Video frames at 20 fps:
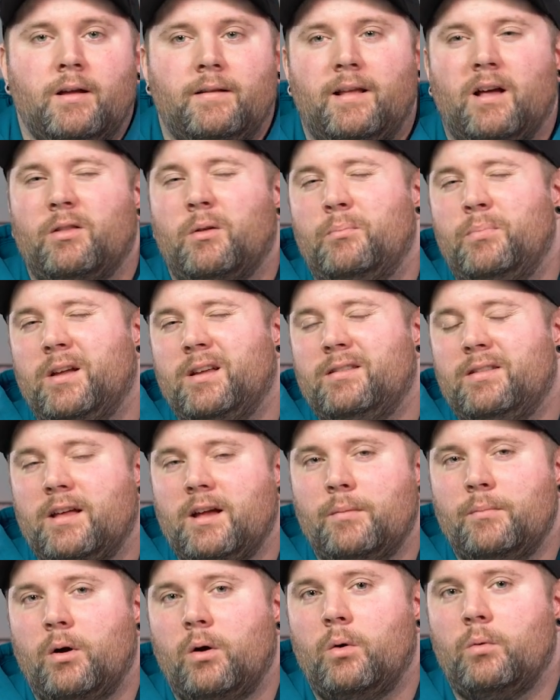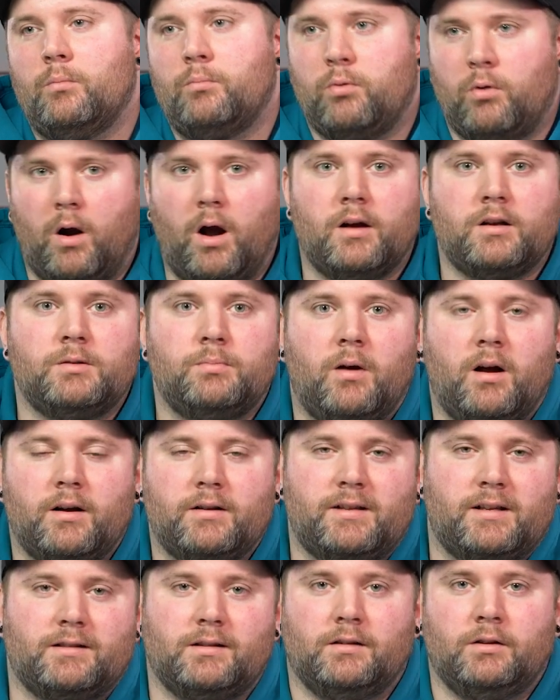Now the big thing about
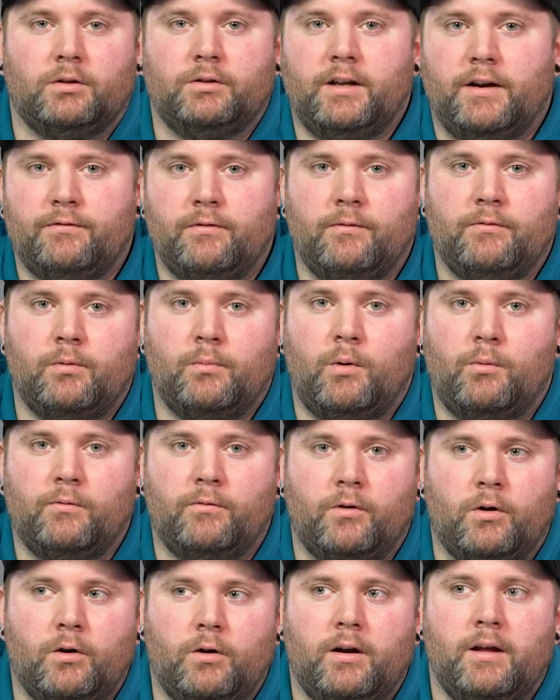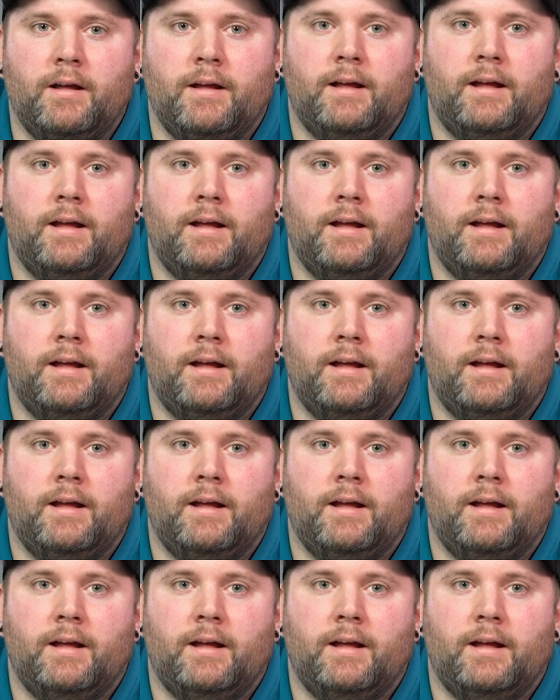Proxmox that's a little different from Ovirt